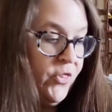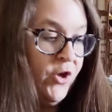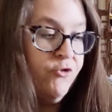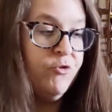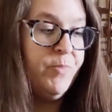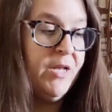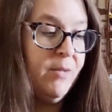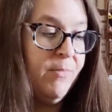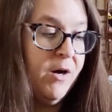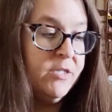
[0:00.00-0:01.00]
100
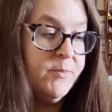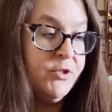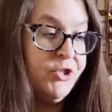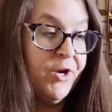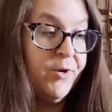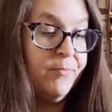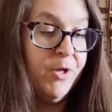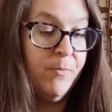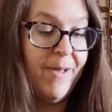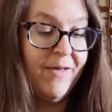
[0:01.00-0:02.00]
Penny Box by Sharon
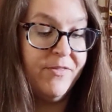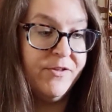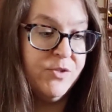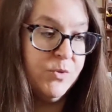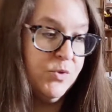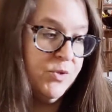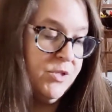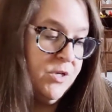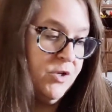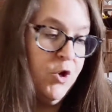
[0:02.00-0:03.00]
Bell Mathis, which was
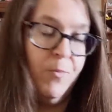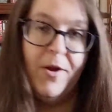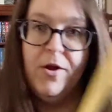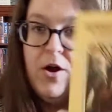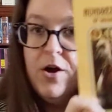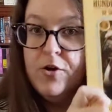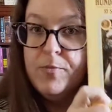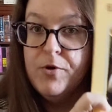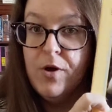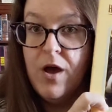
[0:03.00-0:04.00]
a Newbery Honor
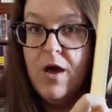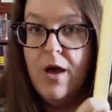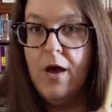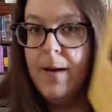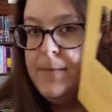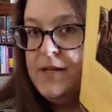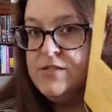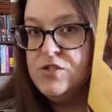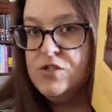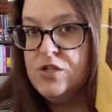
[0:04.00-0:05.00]
book. I mean,
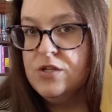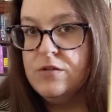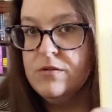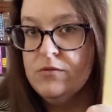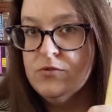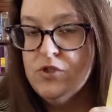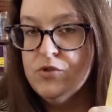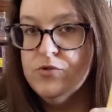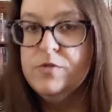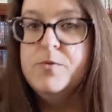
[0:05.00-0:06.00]
it's just a little children's